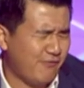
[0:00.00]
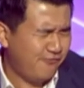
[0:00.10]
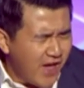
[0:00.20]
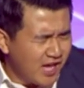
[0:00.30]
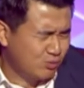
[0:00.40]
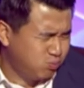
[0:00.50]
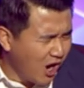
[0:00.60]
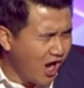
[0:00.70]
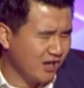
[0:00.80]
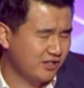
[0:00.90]
with
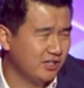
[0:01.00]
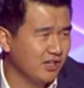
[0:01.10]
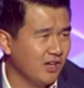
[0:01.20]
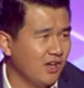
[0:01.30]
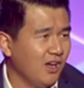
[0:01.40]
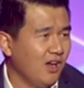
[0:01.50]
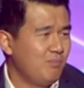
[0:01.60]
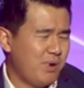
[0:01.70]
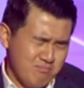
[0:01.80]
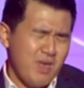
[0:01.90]

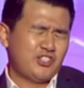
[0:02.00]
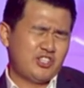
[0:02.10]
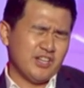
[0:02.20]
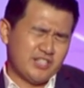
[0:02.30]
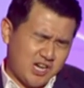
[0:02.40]
Facebook permission